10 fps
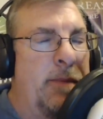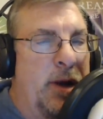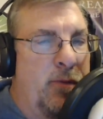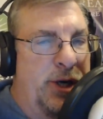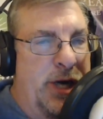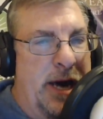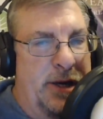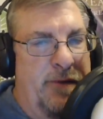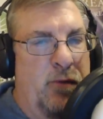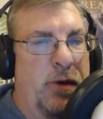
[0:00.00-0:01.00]
me to reach
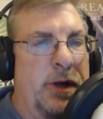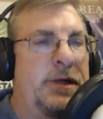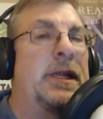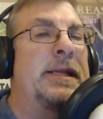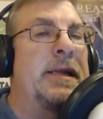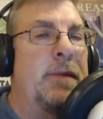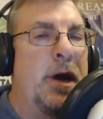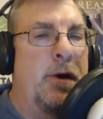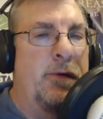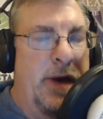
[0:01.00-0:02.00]
out to everyone to let them
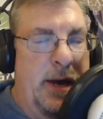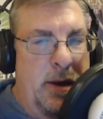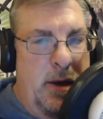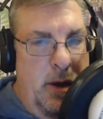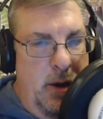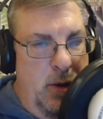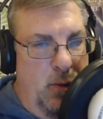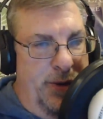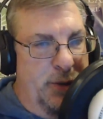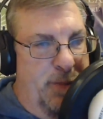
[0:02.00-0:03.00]
know that
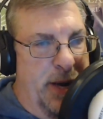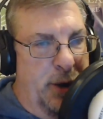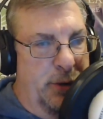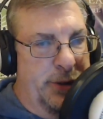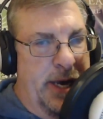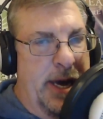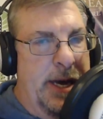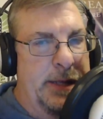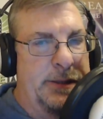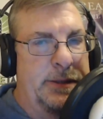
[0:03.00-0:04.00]
when this big news
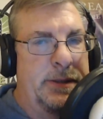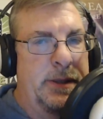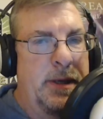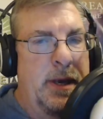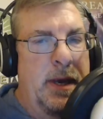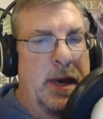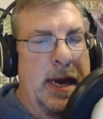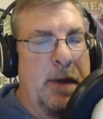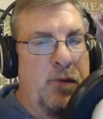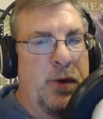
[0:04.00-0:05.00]
hits,
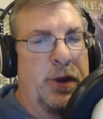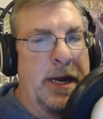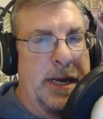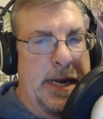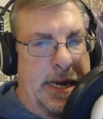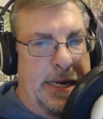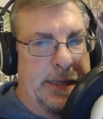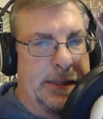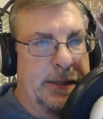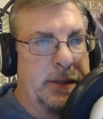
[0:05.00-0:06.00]
he really
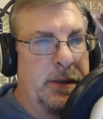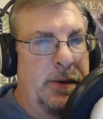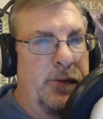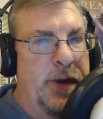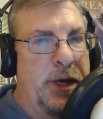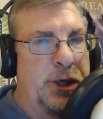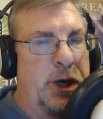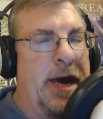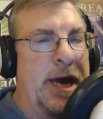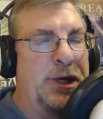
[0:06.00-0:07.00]
needs the
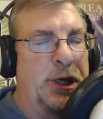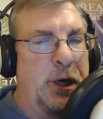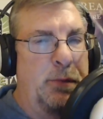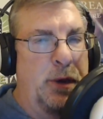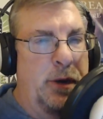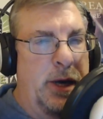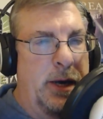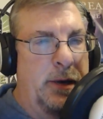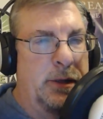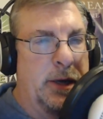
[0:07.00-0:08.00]
geocaching
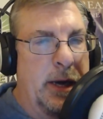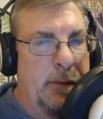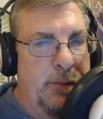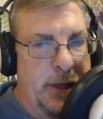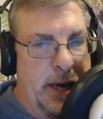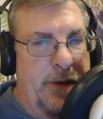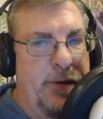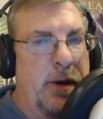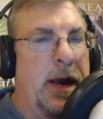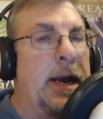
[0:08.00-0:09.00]
community to come
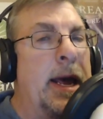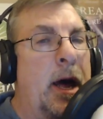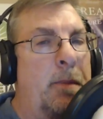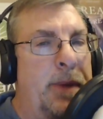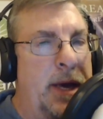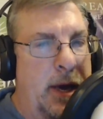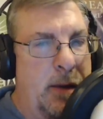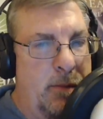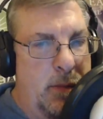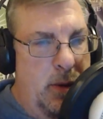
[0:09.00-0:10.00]
together and help
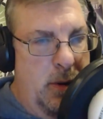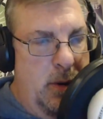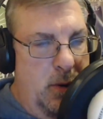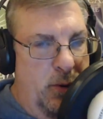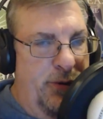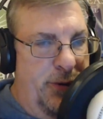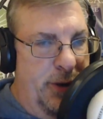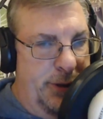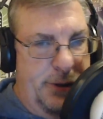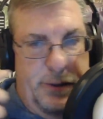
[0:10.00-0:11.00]
him with
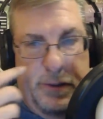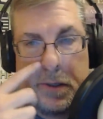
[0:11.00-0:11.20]
this